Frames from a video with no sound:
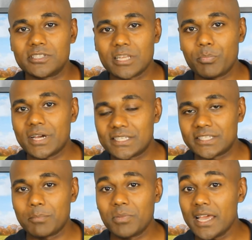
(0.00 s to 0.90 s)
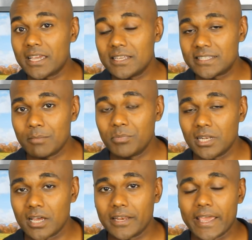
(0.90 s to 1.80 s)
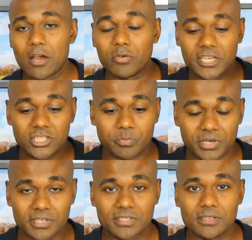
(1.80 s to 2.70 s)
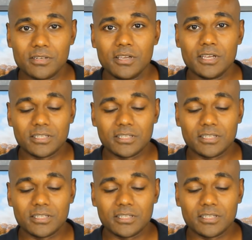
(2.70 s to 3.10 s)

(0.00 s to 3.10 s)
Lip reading: step by step, like an assembly line, how each person